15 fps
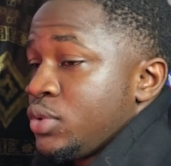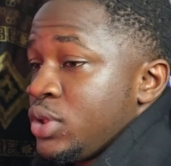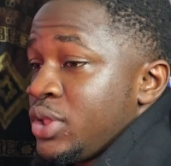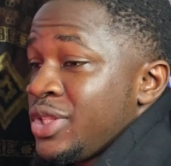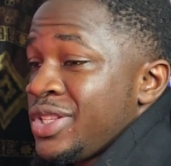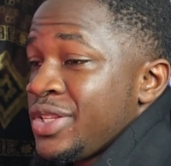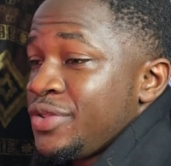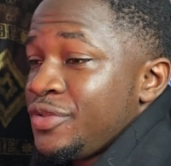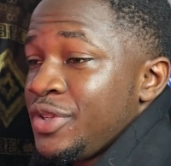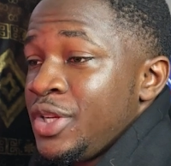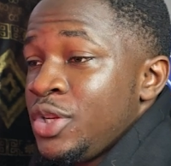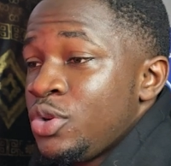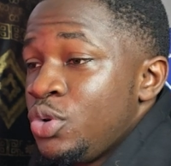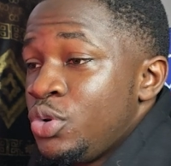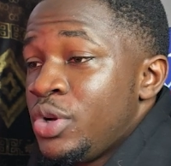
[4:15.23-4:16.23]
This is
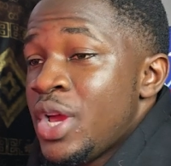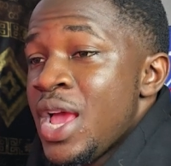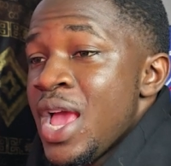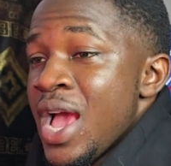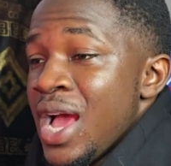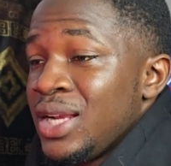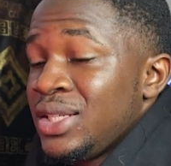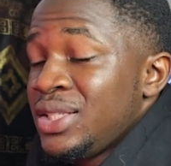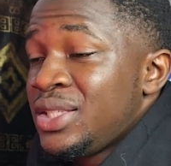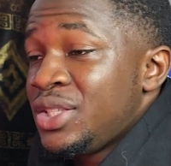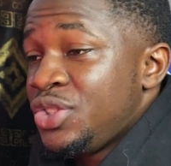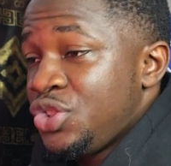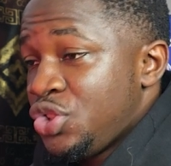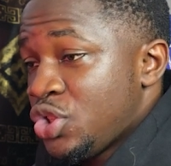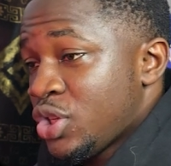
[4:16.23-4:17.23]
really good, and this
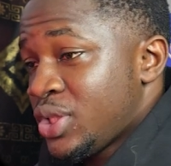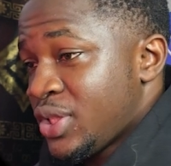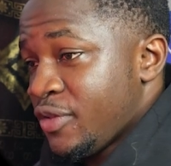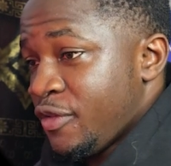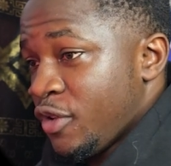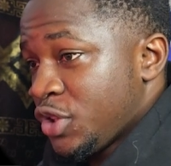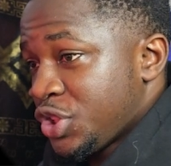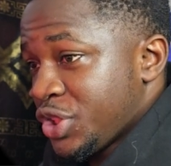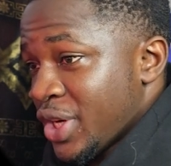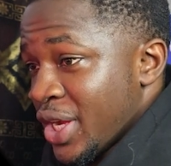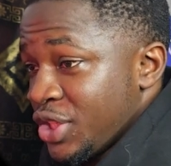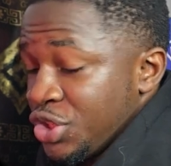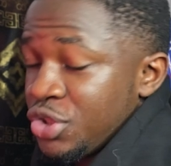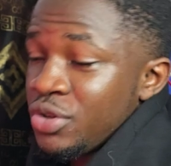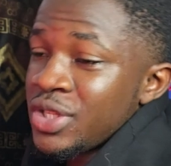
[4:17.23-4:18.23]
is just the first try.
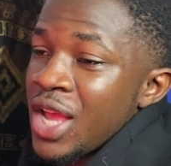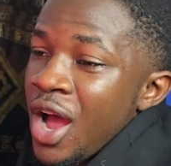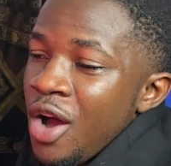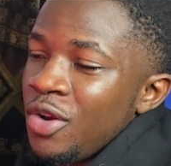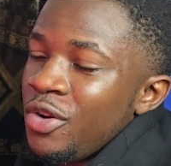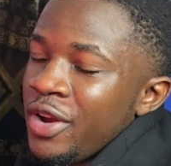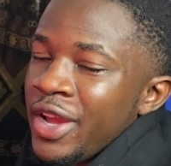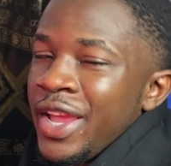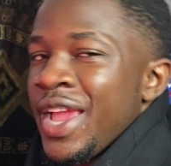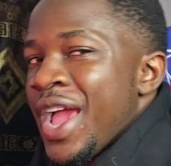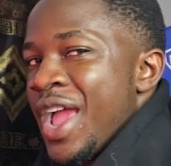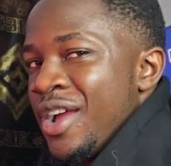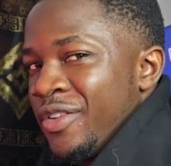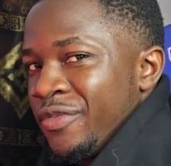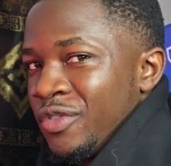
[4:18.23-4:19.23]
It shows how long AI
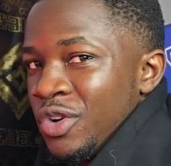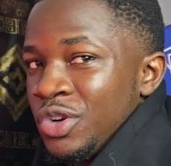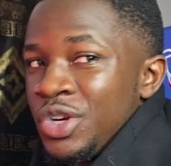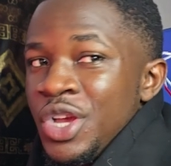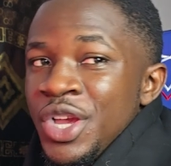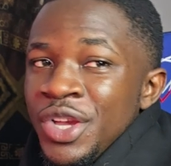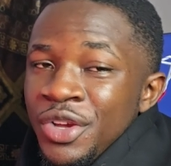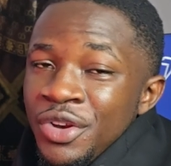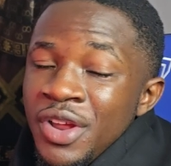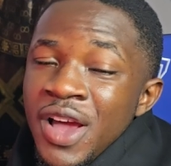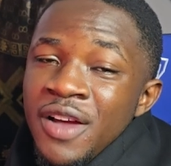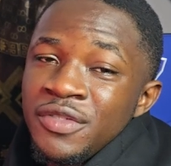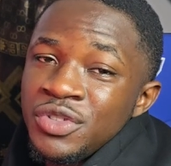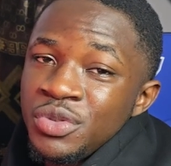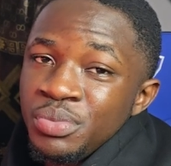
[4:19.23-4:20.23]
have gone. You don't
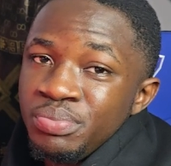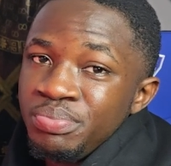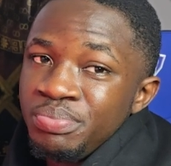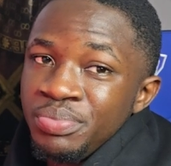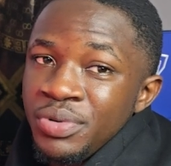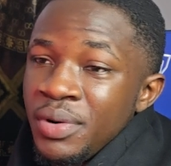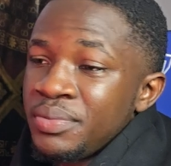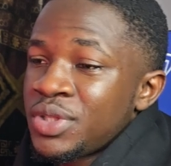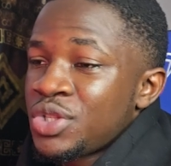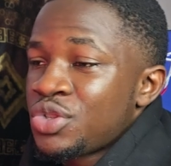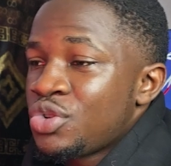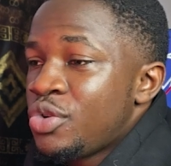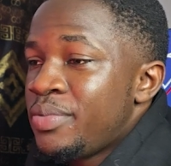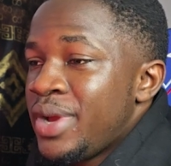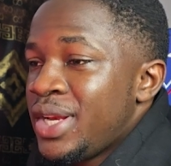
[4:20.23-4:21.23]
have to prompt
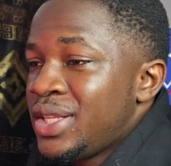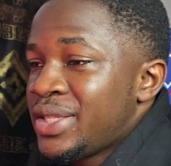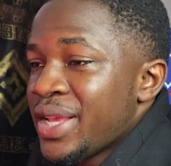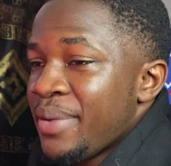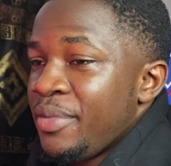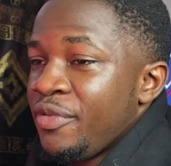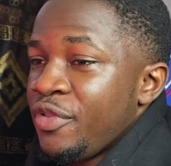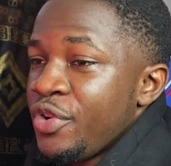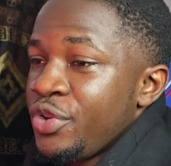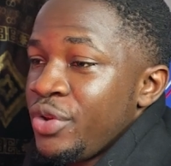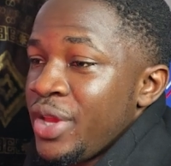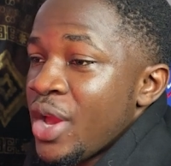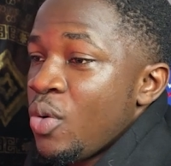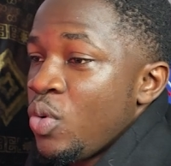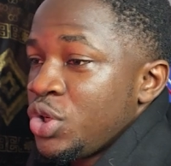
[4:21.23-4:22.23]
so many times before you
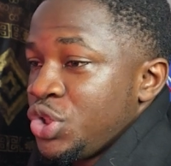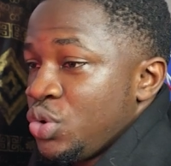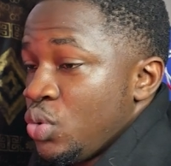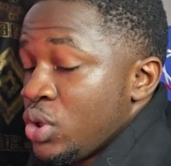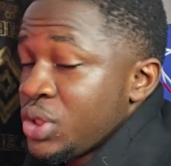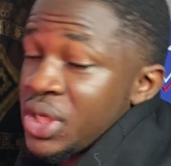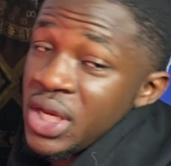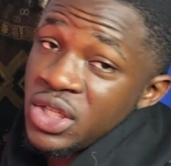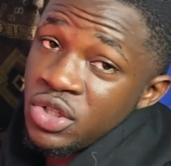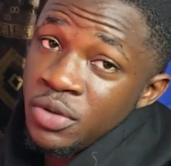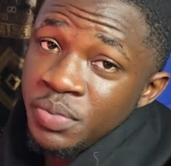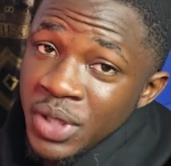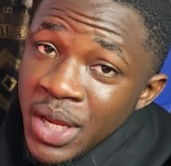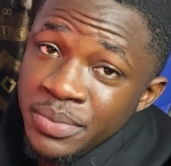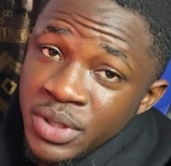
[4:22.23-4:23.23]
get what you want, and
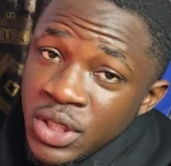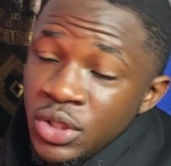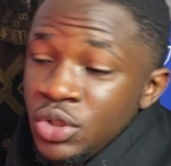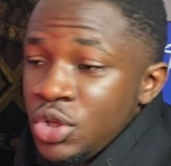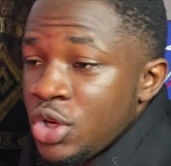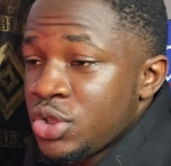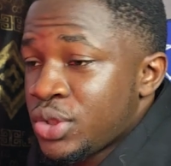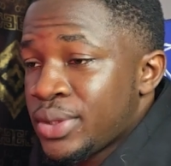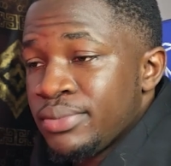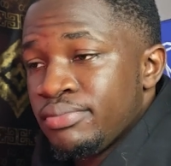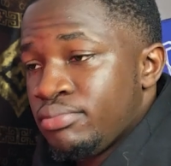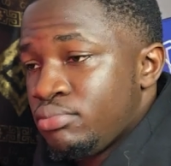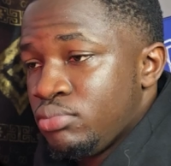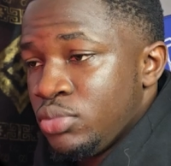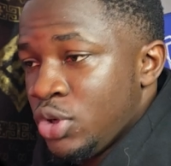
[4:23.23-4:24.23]
sometimes it does
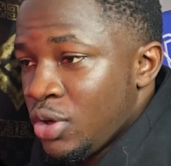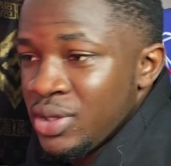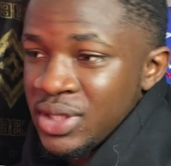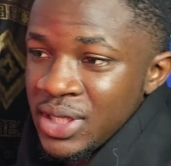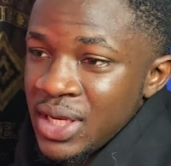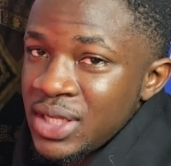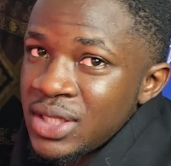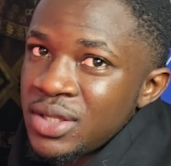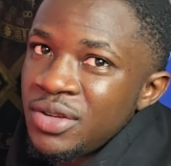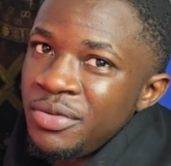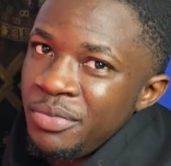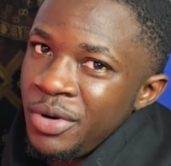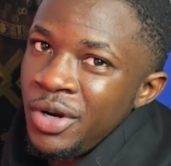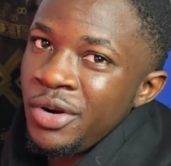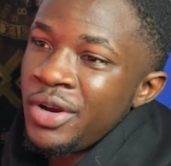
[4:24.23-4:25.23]
nonsense,
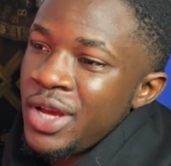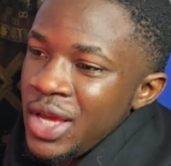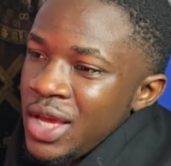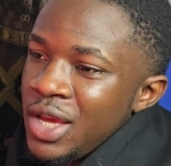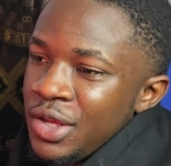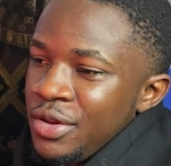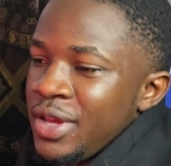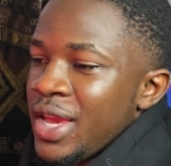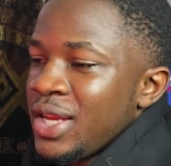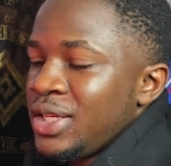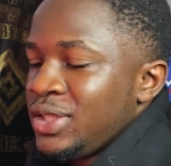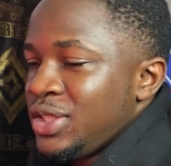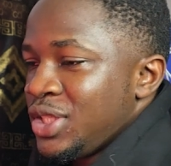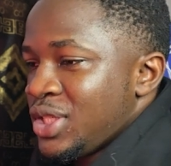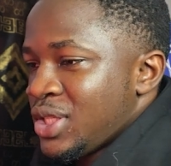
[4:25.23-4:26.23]
but you get the
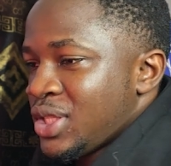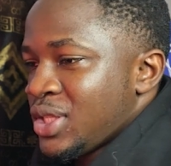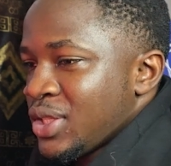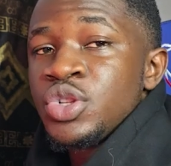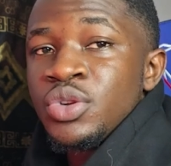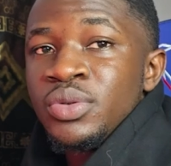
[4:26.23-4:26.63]
gist.